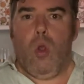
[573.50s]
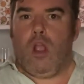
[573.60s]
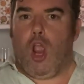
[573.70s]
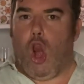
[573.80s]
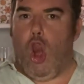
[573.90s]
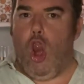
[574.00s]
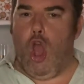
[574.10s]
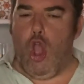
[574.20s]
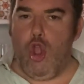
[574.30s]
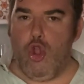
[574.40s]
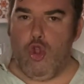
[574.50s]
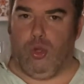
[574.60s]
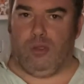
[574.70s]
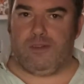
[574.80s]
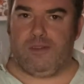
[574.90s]

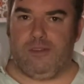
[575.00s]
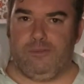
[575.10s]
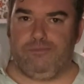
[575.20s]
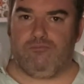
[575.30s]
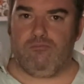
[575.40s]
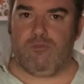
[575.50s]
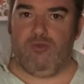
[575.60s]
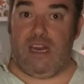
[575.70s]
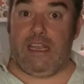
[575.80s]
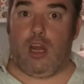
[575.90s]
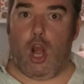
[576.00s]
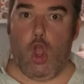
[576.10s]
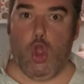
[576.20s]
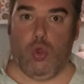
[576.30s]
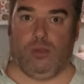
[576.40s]
Glows. Really
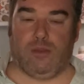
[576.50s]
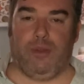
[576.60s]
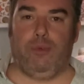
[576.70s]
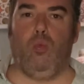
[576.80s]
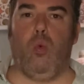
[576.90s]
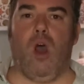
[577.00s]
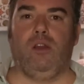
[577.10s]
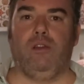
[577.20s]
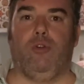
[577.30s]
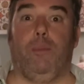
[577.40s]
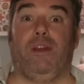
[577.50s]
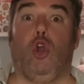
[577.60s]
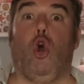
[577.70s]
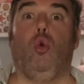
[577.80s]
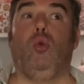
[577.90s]
glows. I mean, it'd be wonderful, a bit of
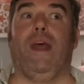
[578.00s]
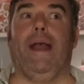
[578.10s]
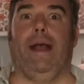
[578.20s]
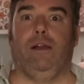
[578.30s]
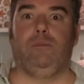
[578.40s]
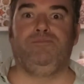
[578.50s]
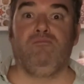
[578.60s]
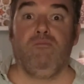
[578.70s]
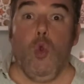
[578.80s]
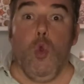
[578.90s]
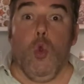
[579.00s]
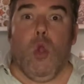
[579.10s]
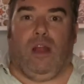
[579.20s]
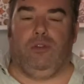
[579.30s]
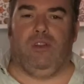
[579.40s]
cold air.
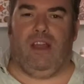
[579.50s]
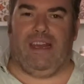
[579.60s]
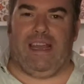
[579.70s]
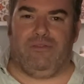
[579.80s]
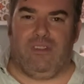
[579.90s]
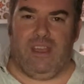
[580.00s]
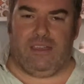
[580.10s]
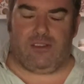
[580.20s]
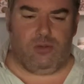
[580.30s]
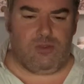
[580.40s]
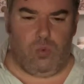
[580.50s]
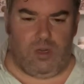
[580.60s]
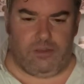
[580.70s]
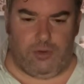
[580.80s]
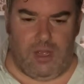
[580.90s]
And you then have this. Oh, it's
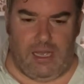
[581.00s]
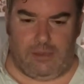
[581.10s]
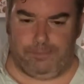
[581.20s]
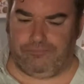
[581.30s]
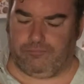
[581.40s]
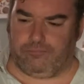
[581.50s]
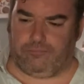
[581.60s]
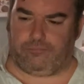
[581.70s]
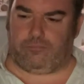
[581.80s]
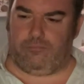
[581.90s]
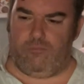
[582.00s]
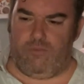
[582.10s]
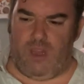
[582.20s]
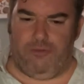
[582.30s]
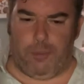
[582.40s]
wonderful.
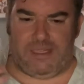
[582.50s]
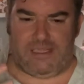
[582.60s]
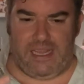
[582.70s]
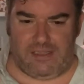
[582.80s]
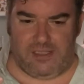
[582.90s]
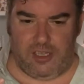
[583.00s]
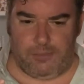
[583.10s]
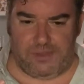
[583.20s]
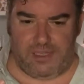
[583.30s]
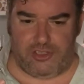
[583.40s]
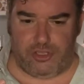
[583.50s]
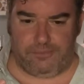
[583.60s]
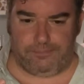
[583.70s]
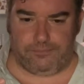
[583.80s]
From a tasting note position,